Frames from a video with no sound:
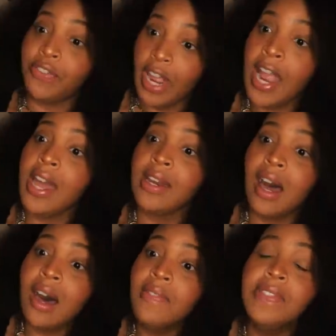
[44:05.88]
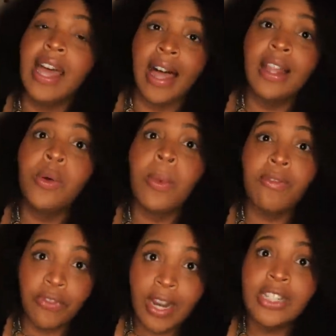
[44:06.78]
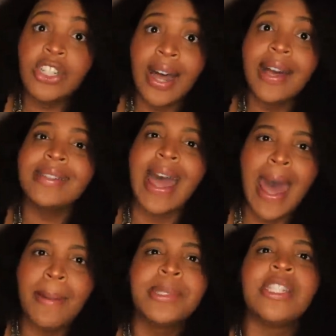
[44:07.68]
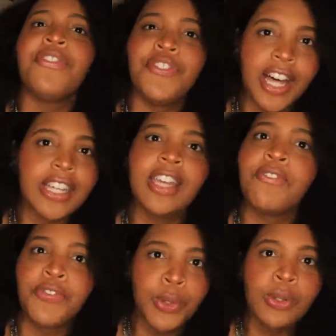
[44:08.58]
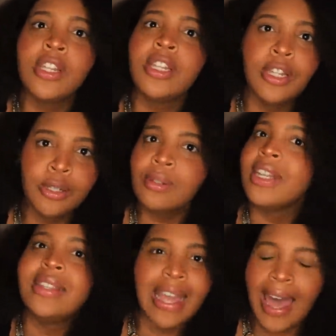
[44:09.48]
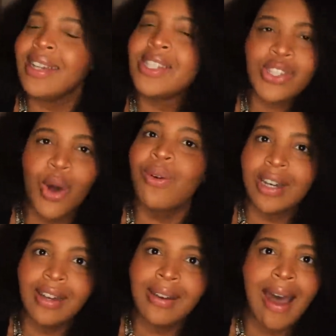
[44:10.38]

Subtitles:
fan of the Halloween franchise, abso-fucking-frutely-lutely, that is so good.